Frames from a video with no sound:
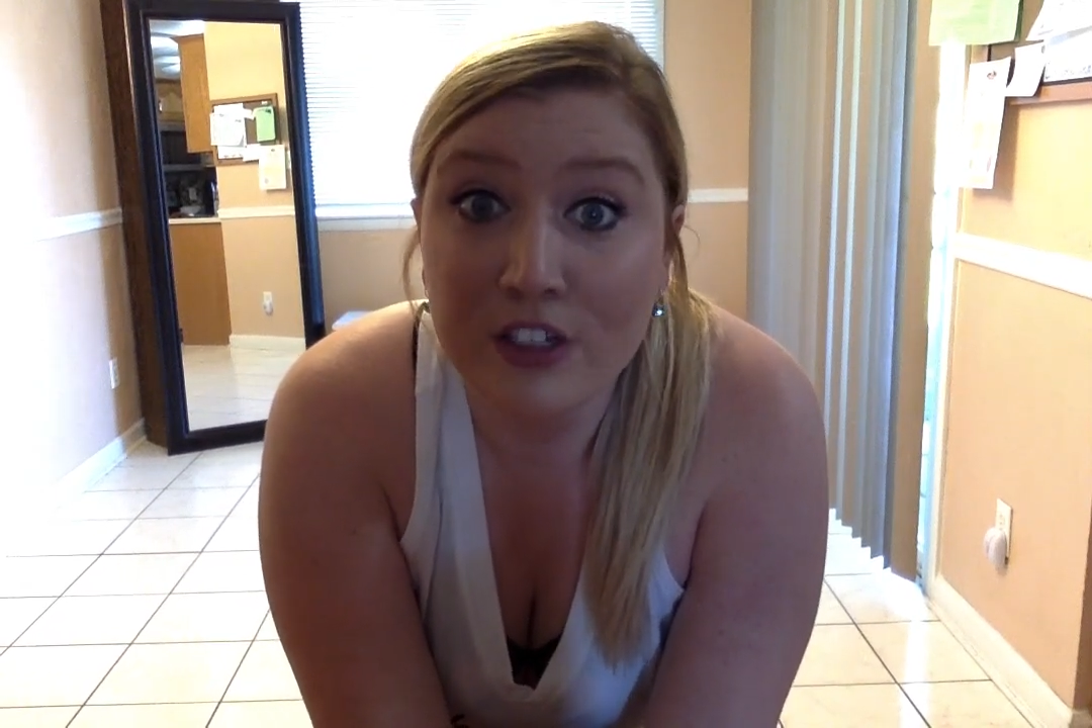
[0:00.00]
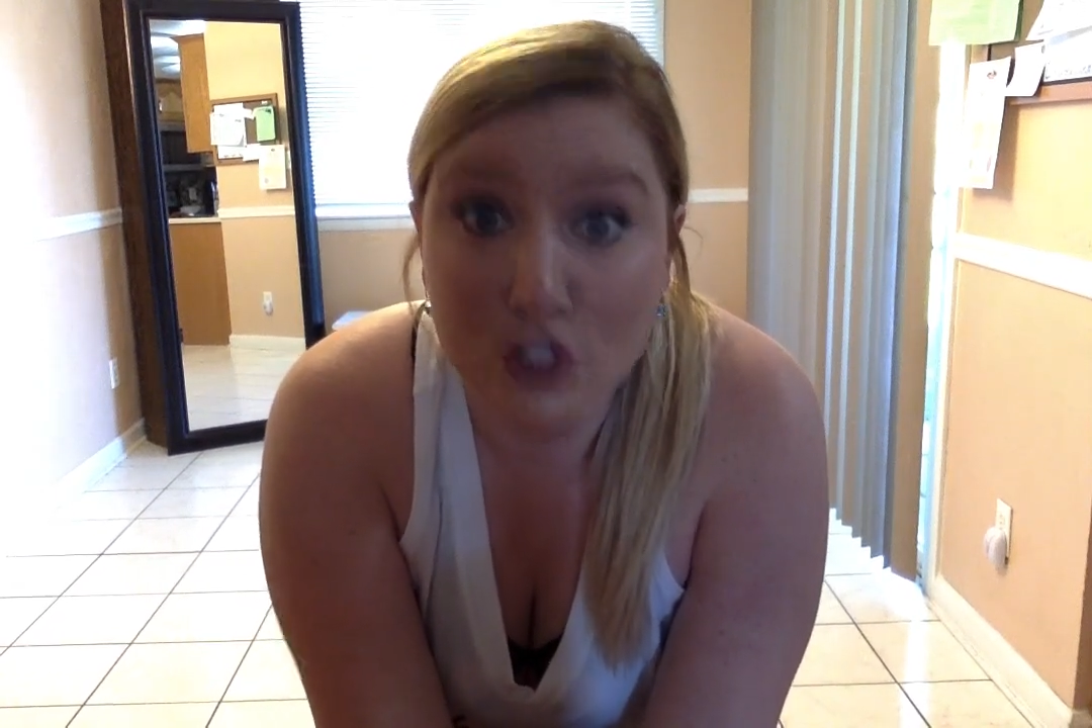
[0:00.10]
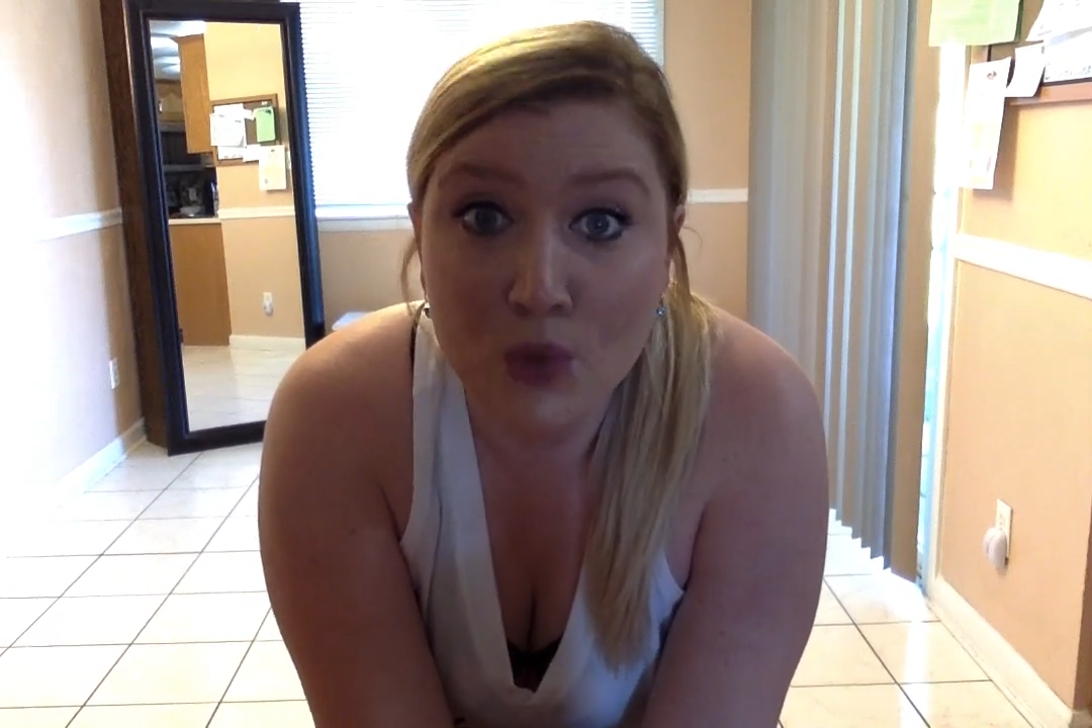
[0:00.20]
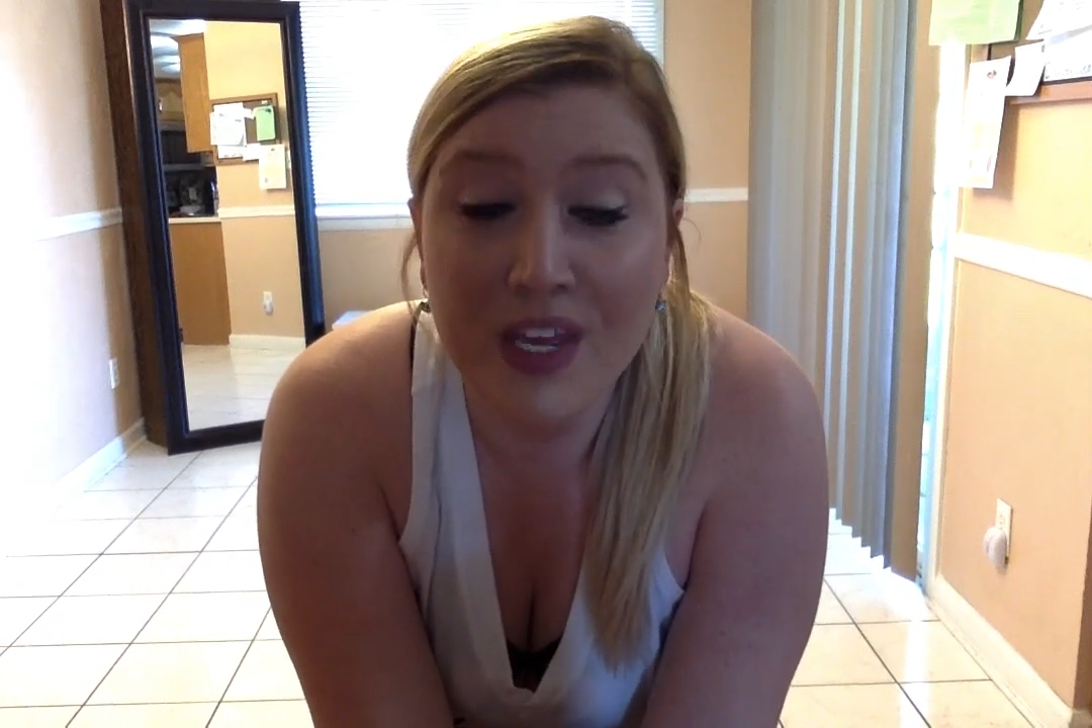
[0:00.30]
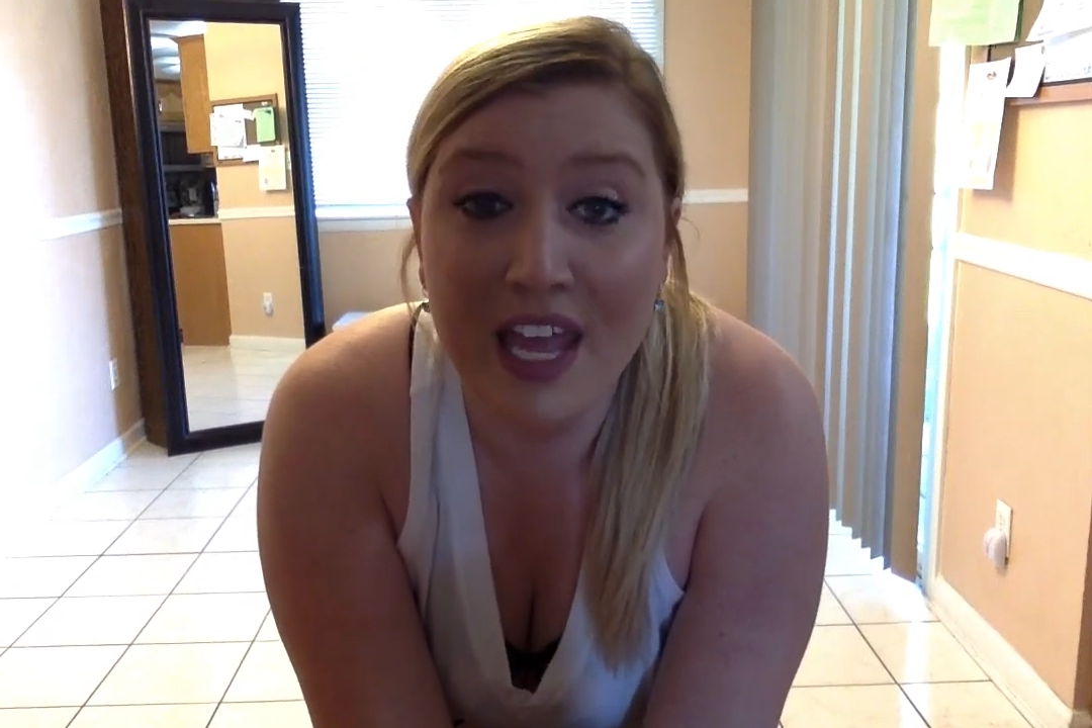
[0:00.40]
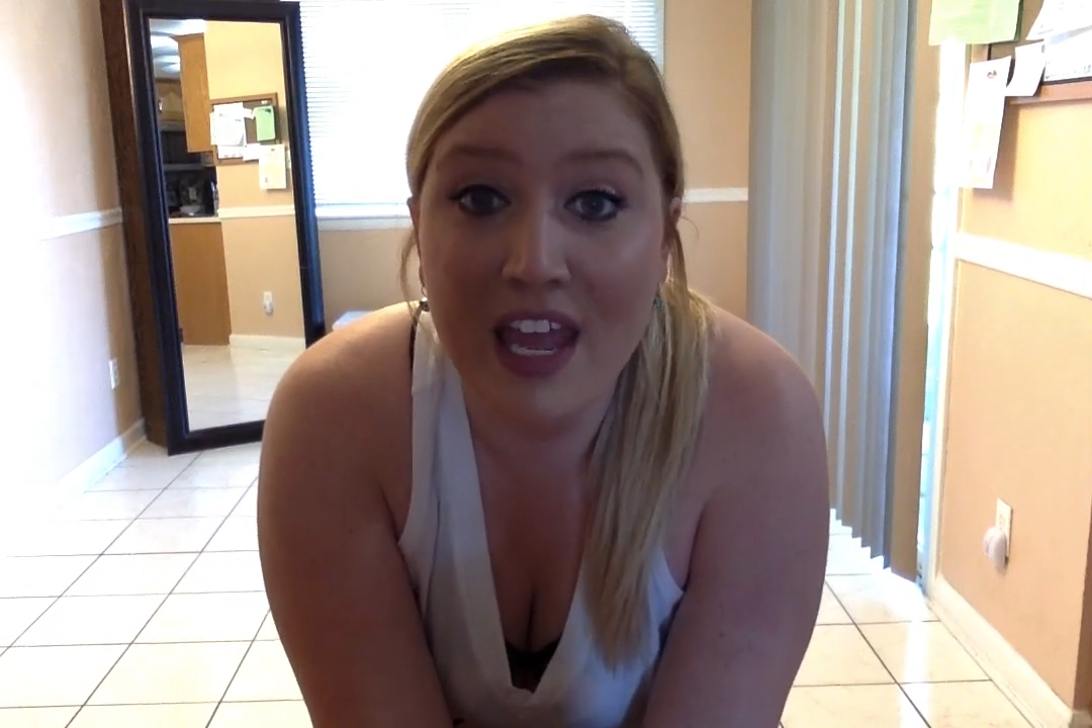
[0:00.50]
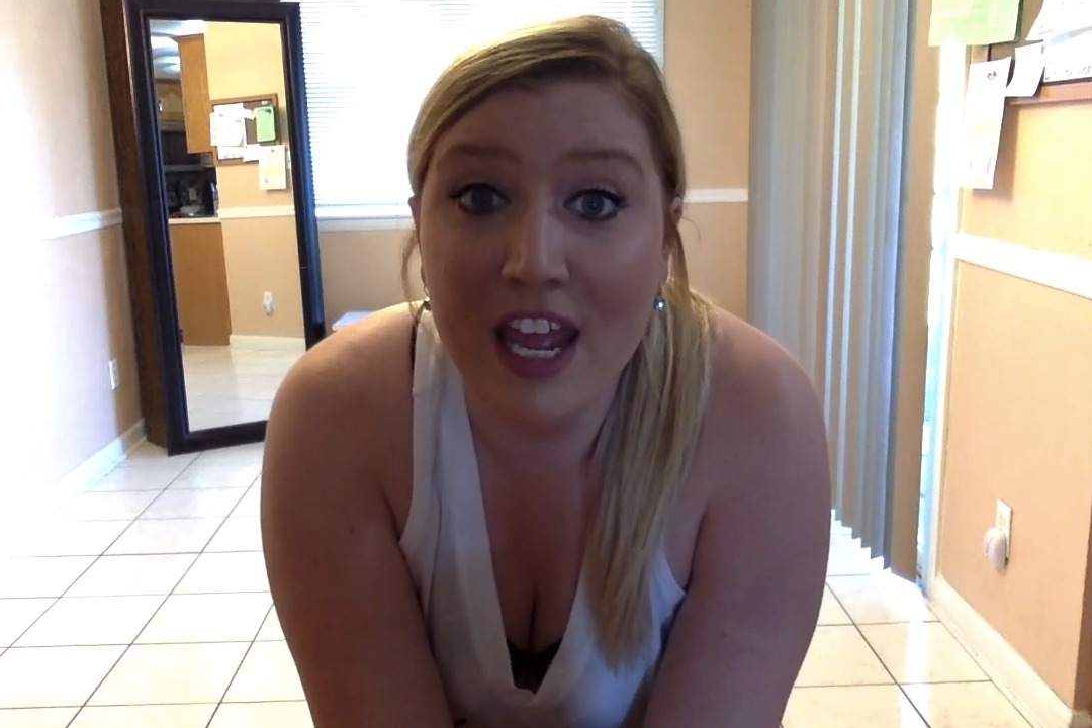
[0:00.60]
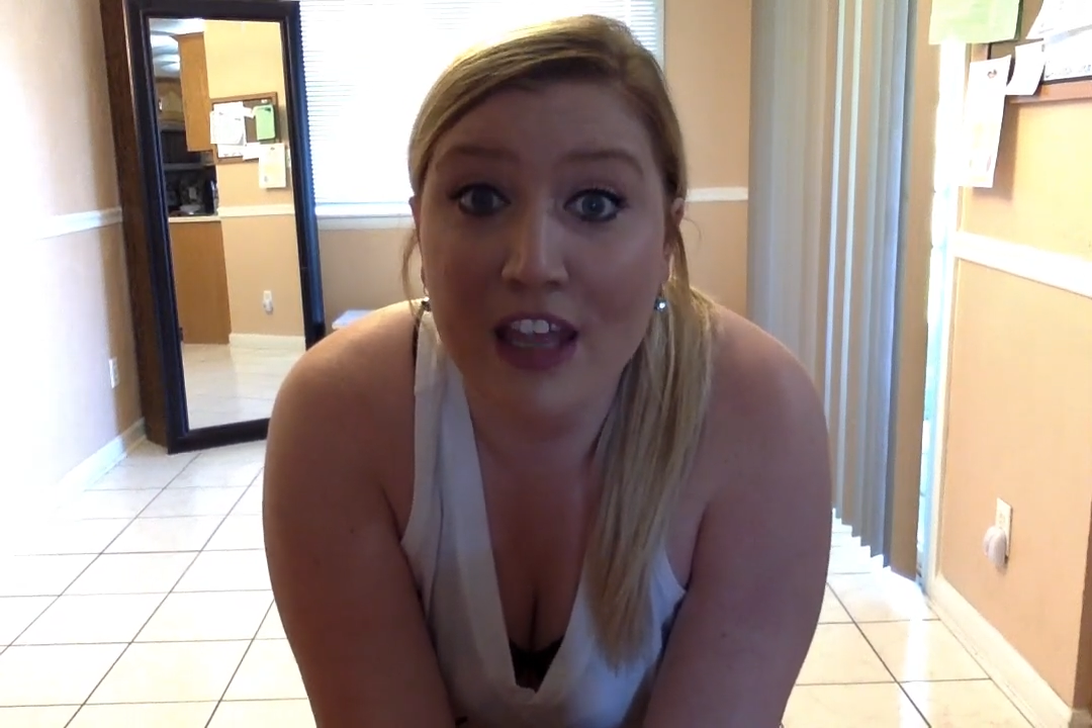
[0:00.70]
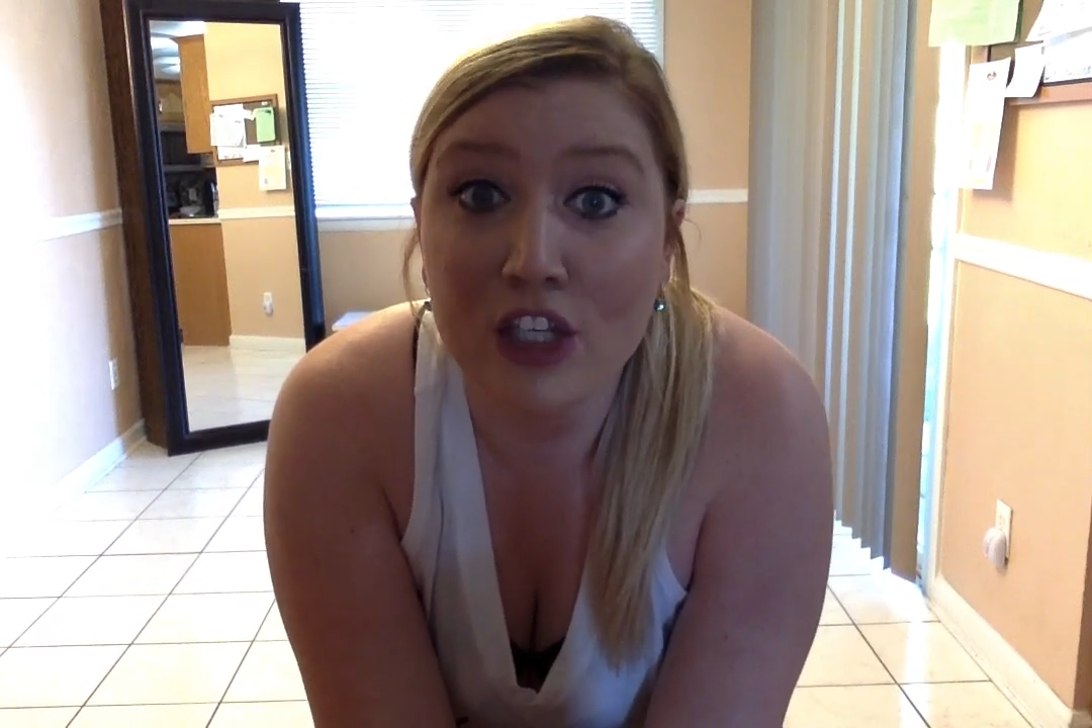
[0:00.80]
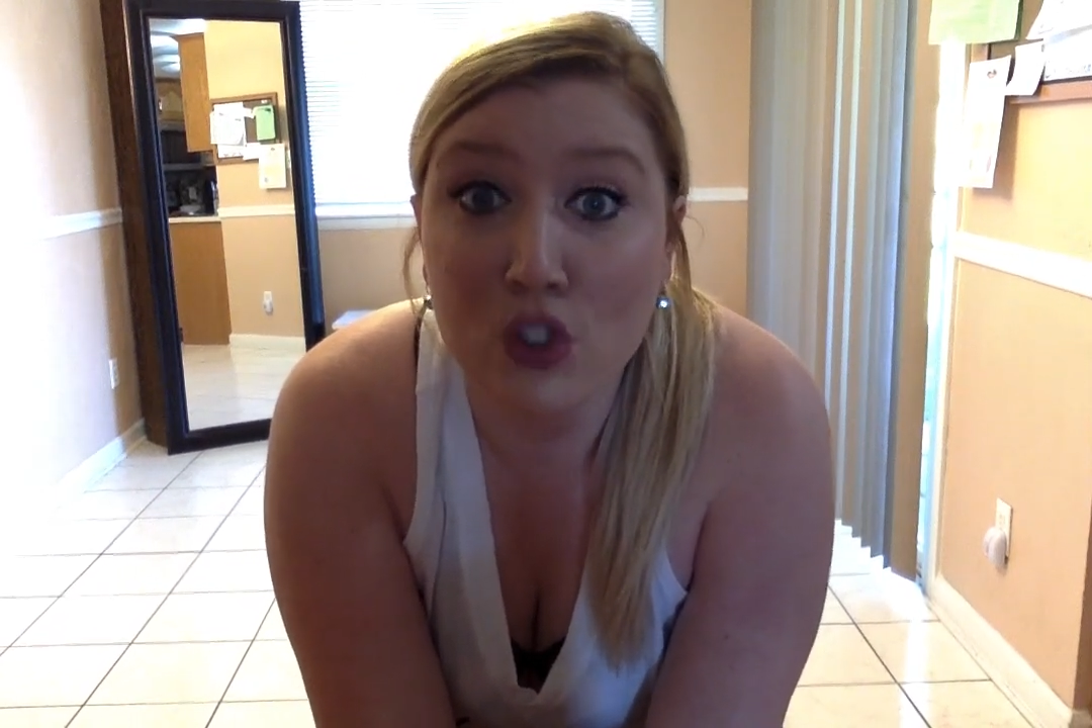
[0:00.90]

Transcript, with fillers: doing it in the